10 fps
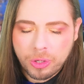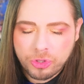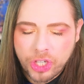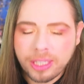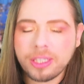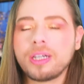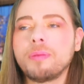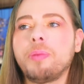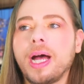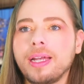no gender,
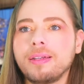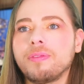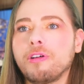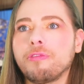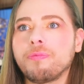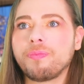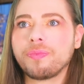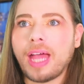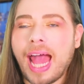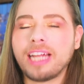but
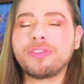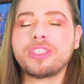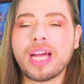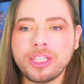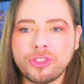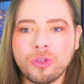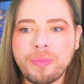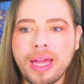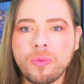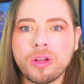advertised to men,